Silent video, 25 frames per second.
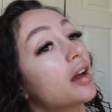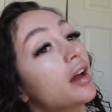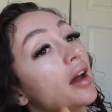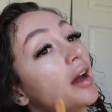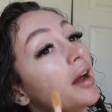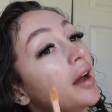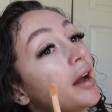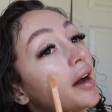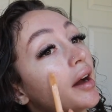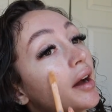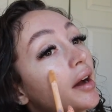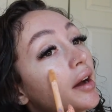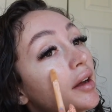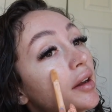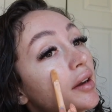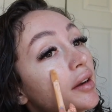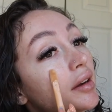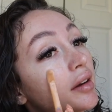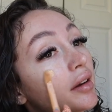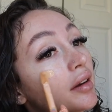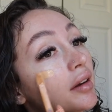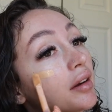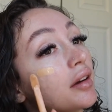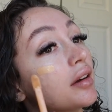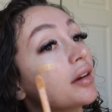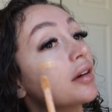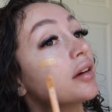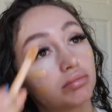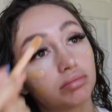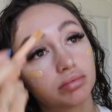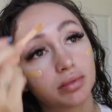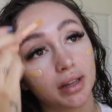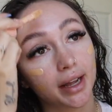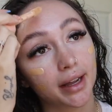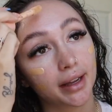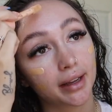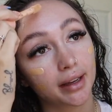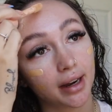And
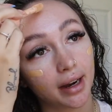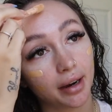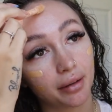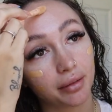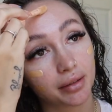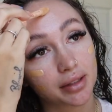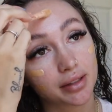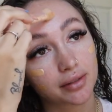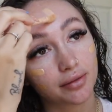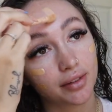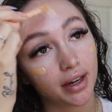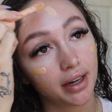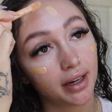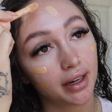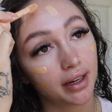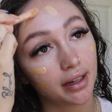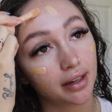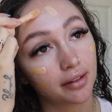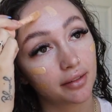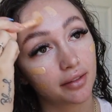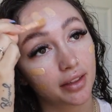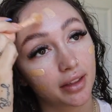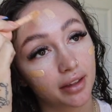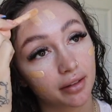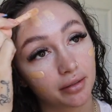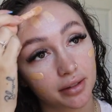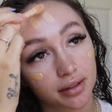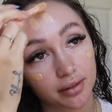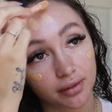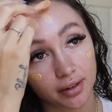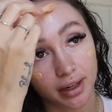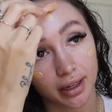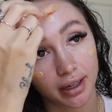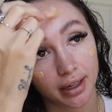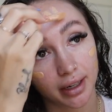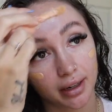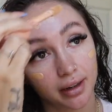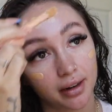like I was fine, everything was
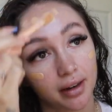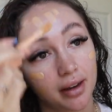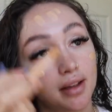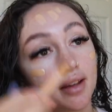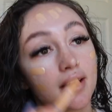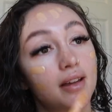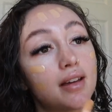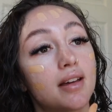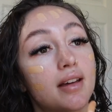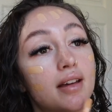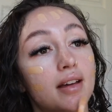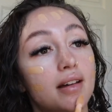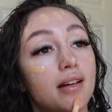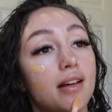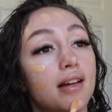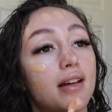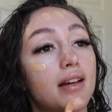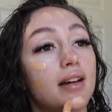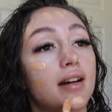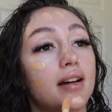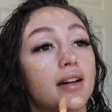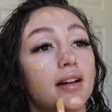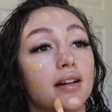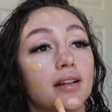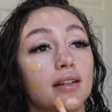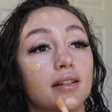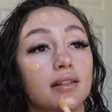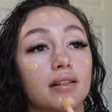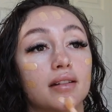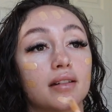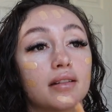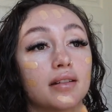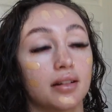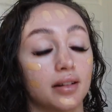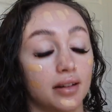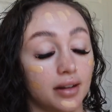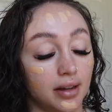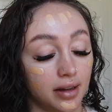fine. And
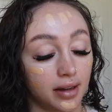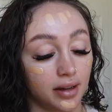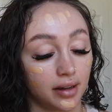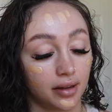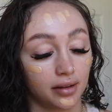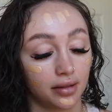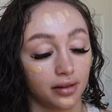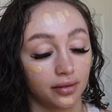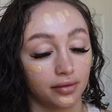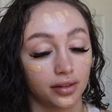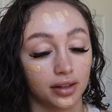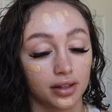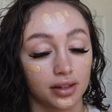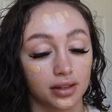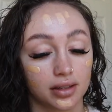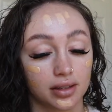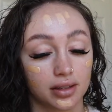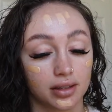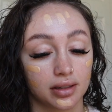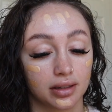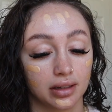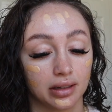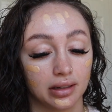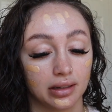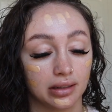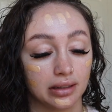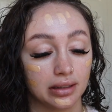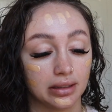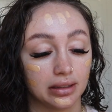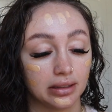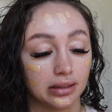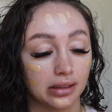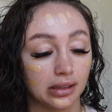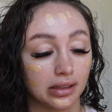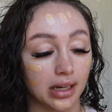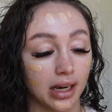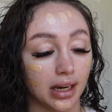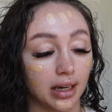uh, the first
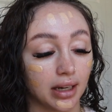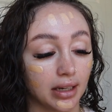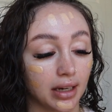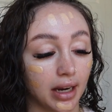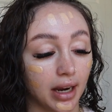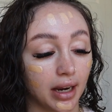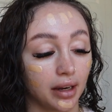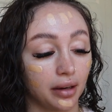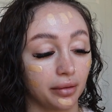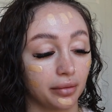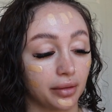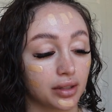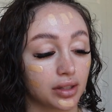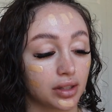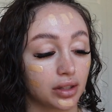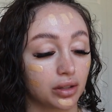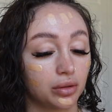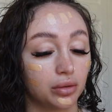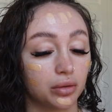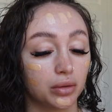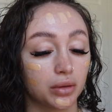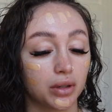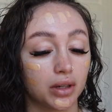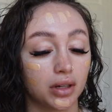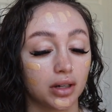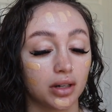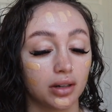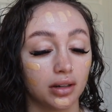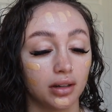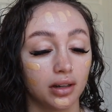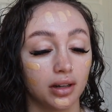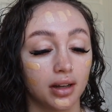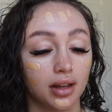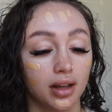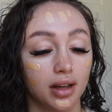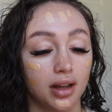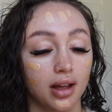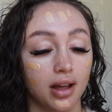day and night was
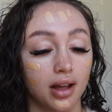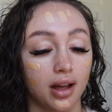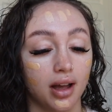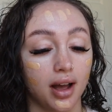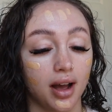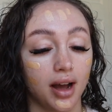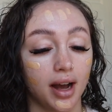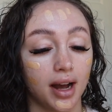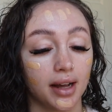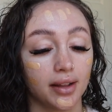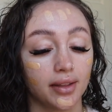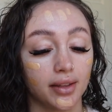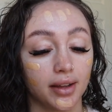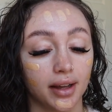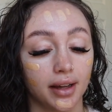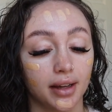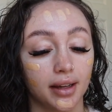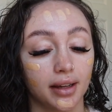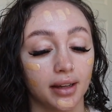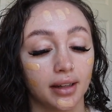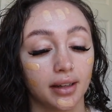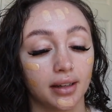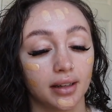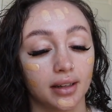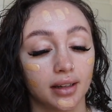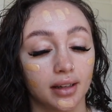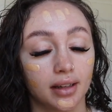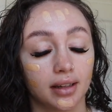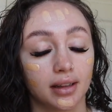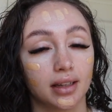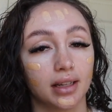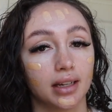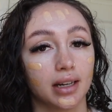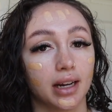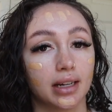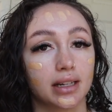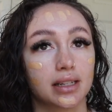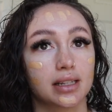cool. And then
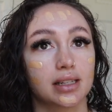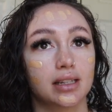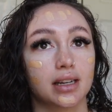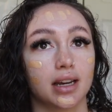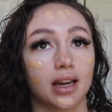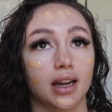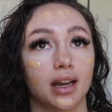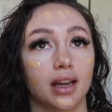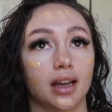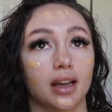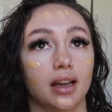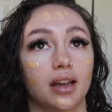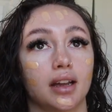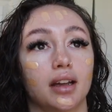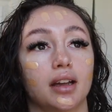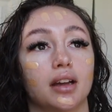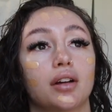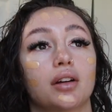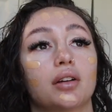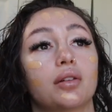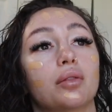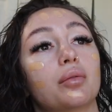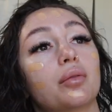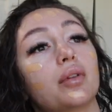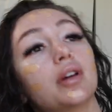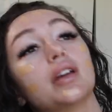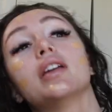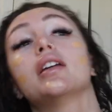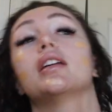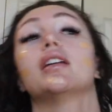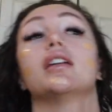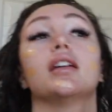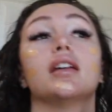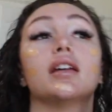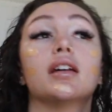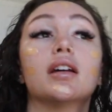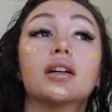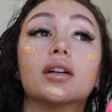the next day
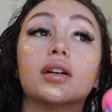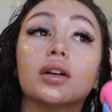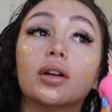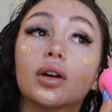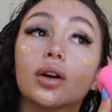we